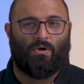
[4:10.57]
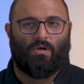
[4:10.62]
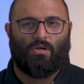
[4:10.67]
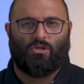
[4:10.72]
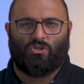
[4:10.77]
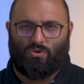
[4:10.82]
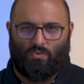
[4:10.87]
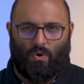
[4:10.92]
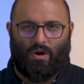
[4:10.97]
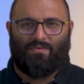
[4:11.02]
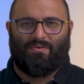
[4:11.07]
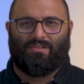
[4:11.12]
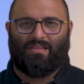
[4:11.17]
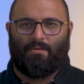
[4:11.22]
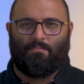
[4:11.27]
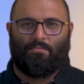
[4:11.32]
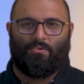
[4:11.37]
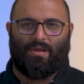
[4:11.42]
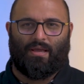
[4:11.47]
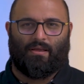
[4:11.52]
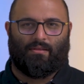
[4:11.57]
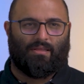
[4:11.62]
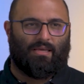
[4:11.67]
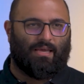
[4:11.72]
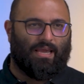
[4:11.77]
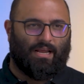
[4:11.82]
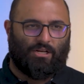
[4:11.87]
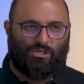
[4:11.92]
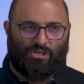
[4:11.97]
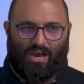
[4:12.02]
So whatever they bring,
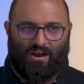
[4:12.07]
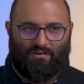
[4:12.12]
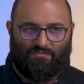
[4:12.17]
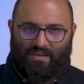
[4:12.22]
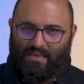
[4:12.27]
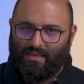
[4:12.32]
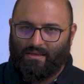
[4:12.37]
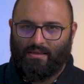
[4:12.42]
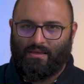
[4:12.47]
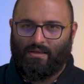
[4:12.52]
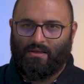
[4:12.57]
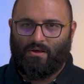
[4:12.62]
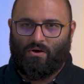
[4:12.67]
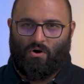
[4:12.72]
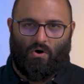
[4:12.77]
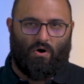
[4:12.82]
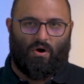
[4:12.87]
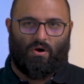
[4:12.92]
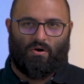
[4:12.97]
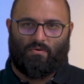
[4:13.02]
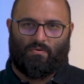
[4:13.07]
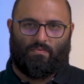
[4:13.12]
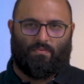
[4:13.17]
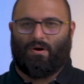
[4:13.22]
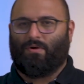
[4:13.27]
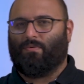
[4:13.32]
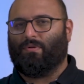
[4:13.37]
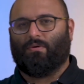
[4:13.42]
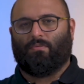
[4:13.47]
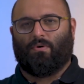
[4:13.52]
the HRV or
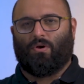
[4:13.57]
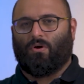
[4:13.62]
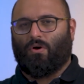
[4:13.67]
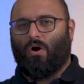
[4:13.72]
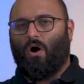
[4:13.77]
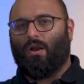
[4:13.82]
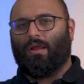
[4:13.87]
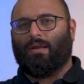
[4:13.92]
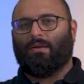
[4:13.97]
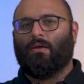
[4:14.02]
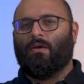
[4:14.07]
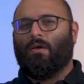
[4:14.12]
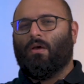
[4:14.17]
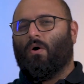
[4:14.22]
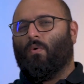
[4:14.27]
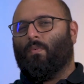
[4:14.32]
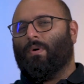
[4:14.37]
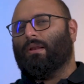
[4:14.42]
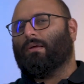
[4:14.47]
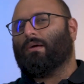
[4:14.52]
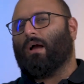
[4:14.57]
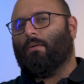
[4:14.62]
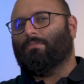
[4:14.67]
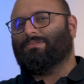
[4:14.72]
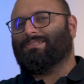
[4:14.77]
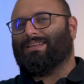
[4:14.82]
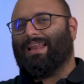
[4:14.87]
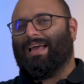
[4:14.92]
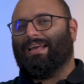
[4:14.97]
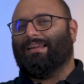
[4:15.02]
whatever they want to call it, will come
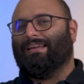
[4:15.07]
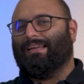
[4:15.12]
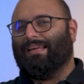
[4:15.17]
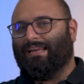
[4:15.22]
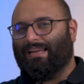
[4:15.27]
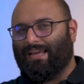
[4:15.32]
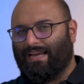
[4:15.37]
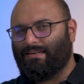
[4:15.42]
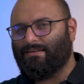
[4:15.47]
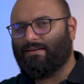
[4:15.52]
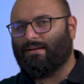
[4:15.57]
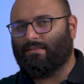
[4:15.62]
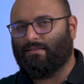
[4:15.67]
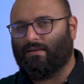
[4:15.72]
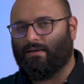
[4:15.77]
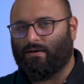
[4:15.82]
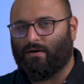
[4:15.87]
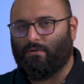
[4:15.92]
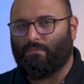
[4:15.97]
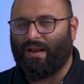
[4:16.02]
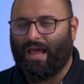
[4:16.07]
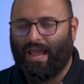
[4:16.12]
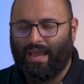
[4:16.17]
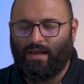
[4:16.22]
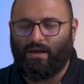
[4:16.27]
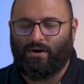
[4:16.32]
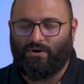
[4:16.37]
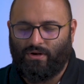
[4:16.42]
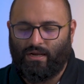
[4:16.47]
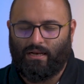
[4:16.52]
slightly later in the year, but I
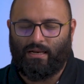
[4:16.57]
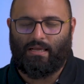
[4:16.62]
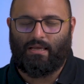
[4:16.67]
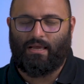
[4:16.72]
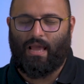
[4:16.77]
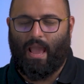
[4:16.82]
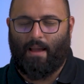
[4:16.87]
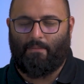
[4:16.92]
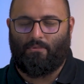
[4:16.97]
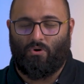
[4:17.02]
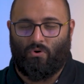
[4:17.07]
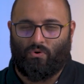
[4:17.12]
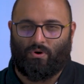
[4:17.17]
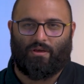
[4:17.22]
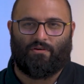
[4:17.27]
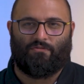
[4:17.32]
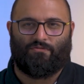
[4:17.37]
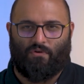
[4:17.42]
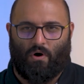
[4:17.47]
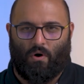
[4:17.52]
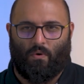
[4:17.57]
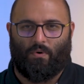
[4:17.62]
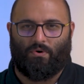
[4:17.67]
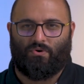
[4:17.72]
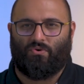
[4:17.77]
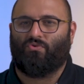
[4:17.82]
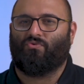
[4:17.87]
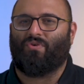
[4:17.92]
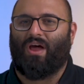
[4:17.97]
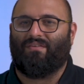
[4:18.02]
really am looking forward
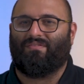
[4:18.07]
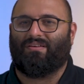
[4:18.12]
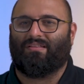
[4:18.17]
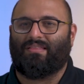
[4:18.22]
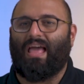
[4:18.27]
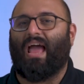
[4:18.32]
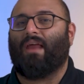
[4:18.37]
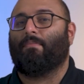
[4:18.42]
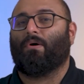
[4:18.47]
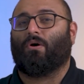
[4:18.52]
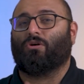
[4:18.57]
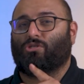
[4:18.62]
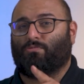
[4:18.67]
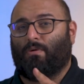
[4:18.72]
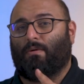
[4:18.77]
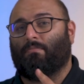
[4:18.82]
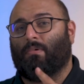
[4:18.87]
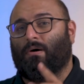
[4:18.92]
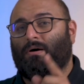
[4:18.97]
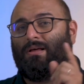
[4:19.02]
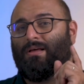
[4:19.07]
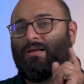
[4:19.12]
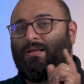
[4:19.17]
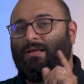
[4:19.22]
to driving that, because remember,